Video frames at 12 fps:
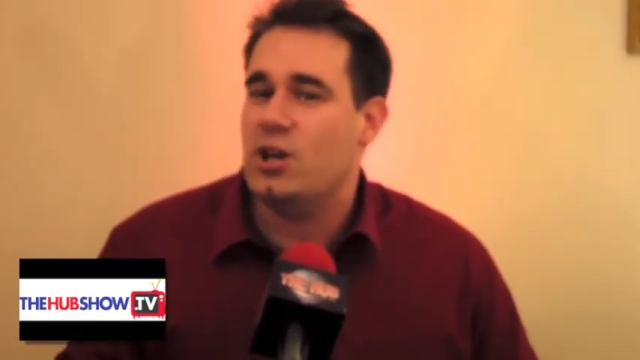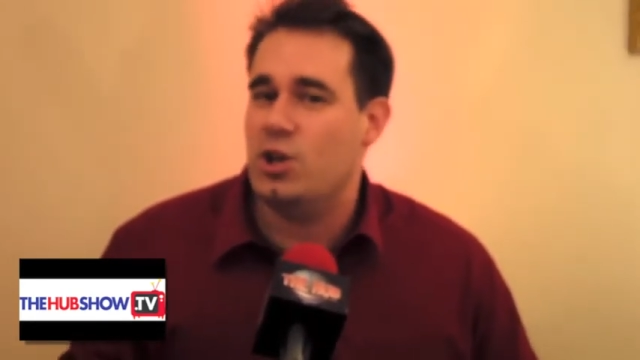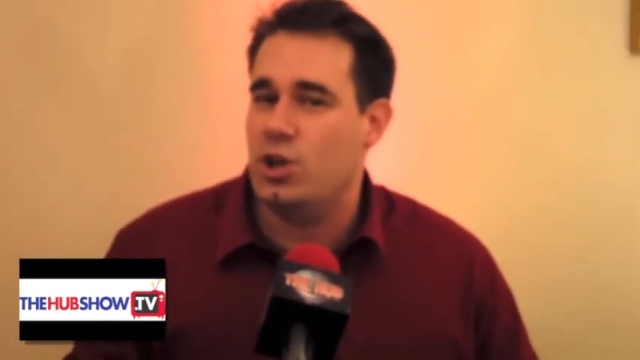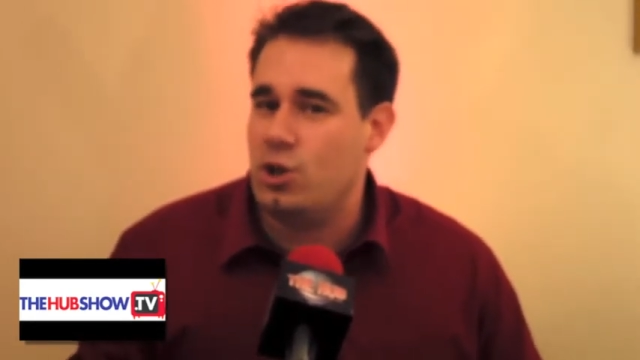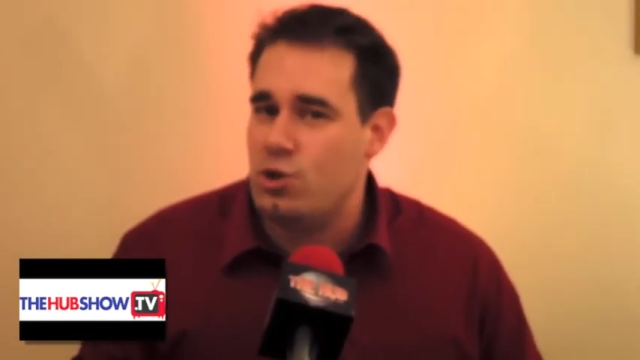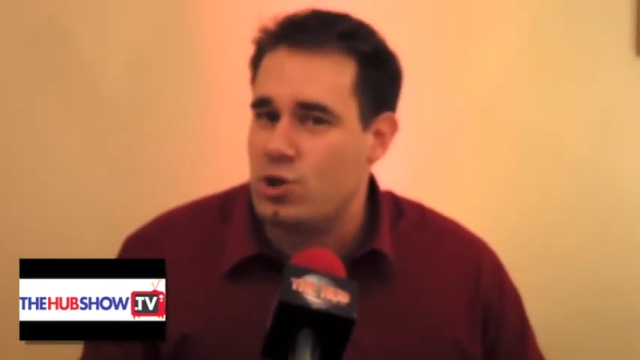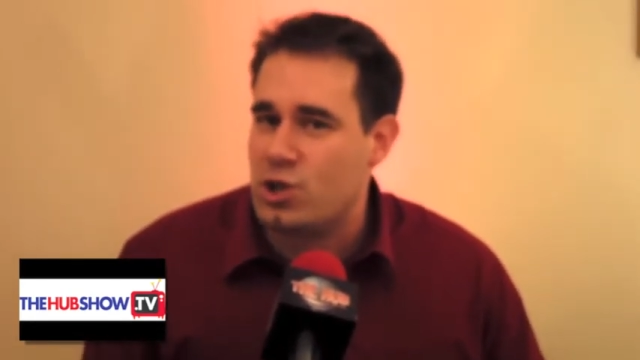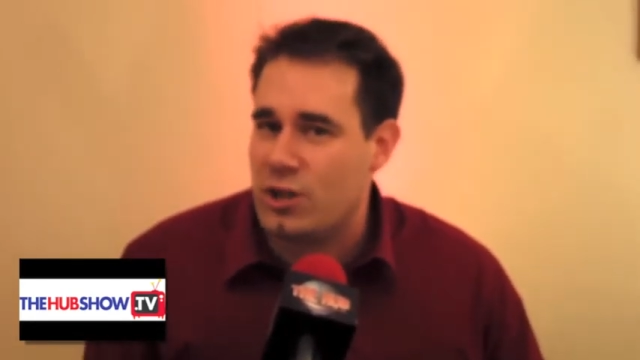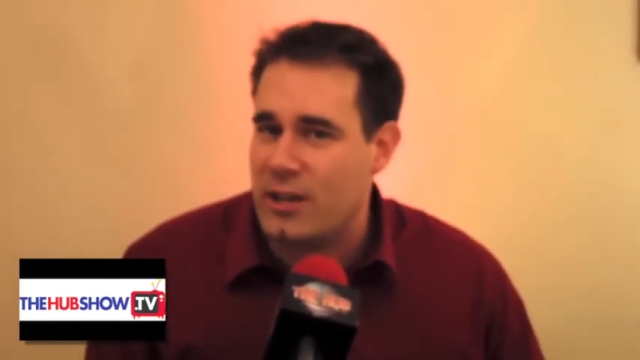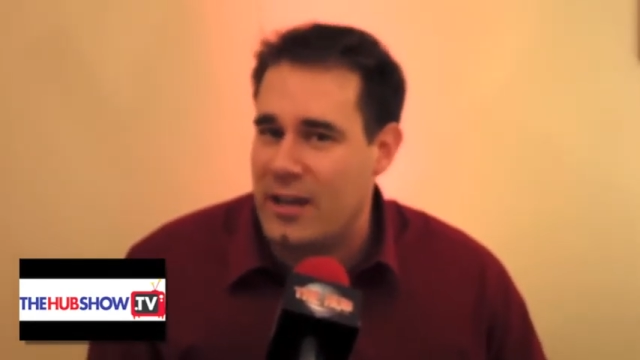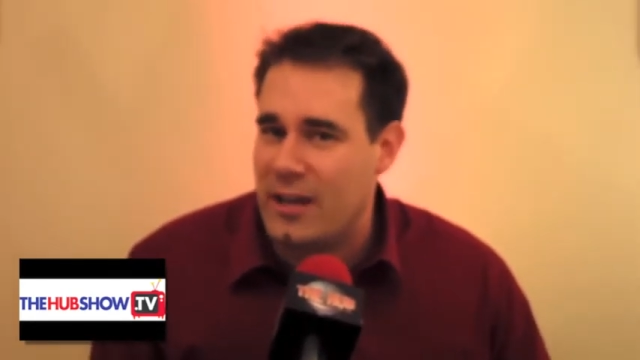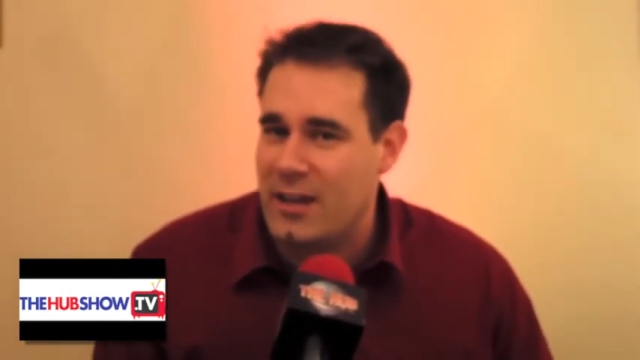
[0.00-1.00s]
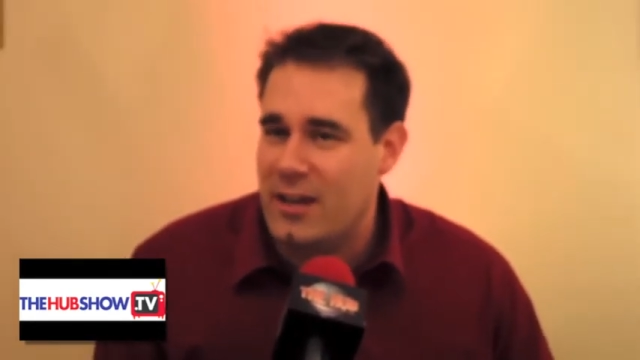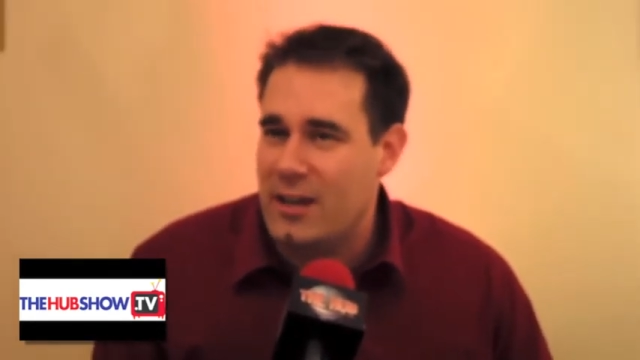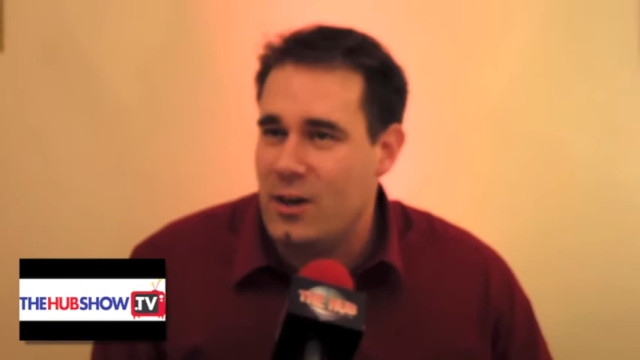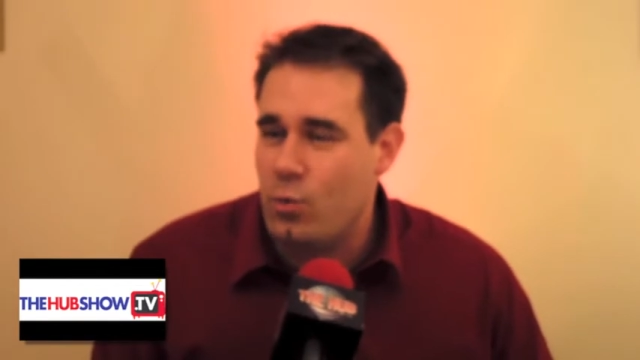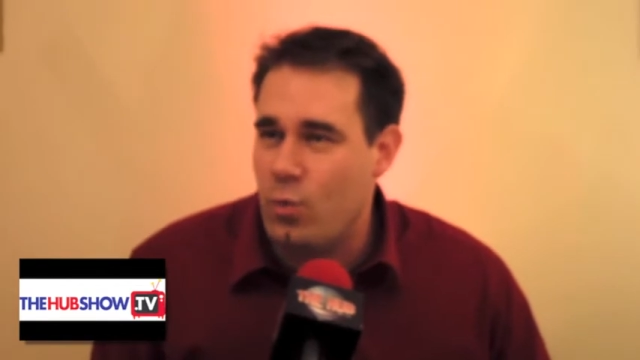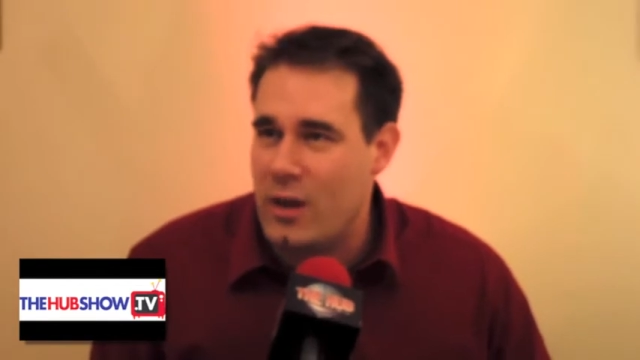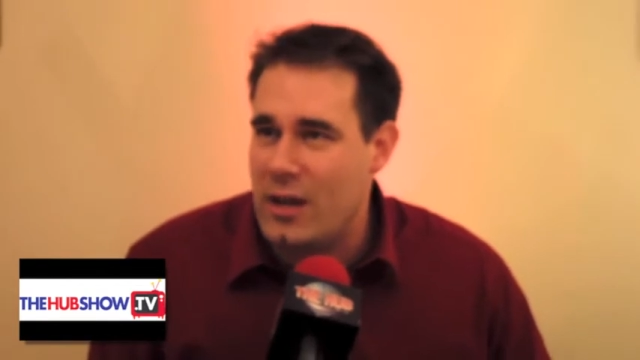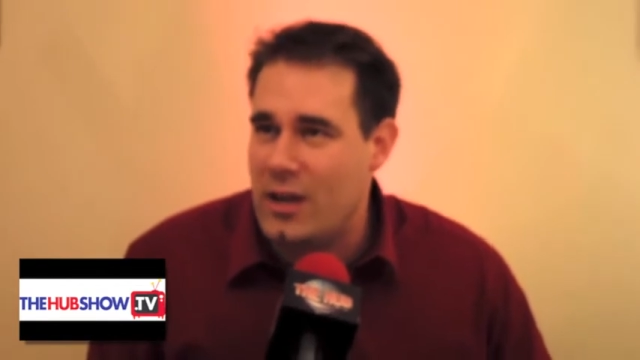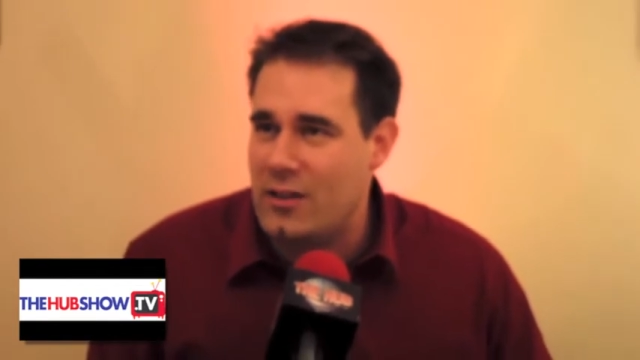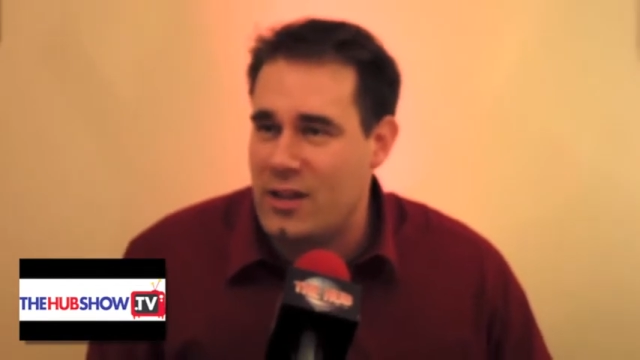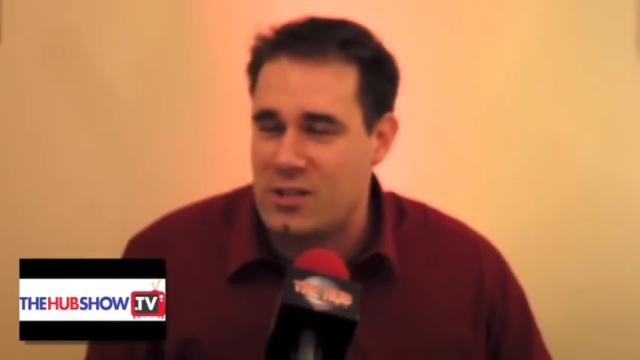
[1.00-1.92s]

usually with